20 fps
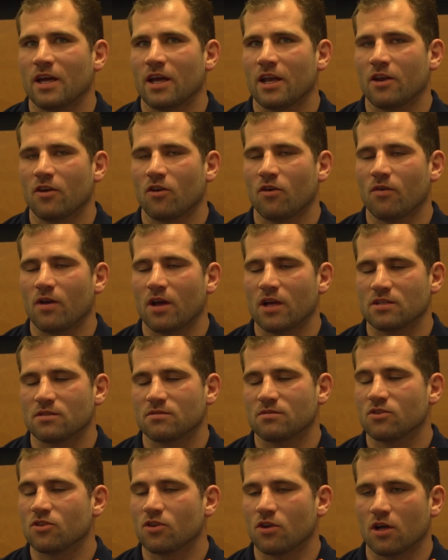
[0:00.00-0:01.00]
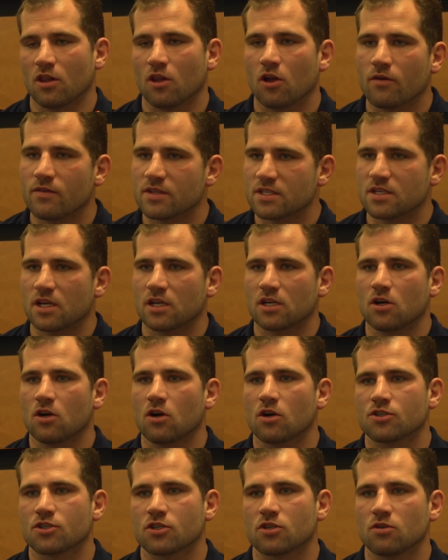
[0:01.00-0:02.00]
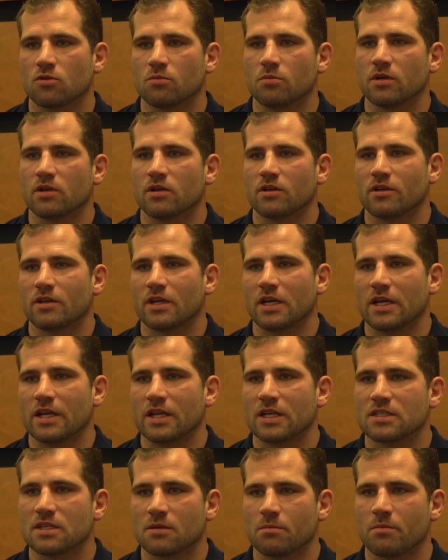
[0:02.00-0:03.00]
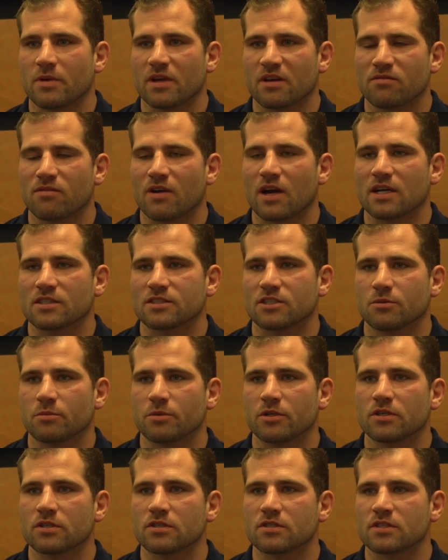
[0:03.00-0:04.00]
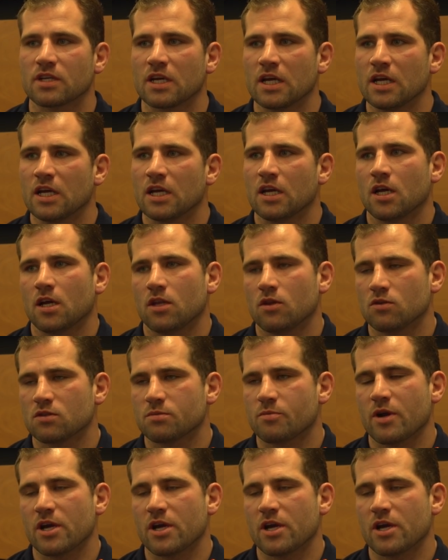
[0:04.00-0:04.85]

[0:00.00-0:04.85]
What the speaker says: You know, a lot of it's psychological, but it is a big factor, because in those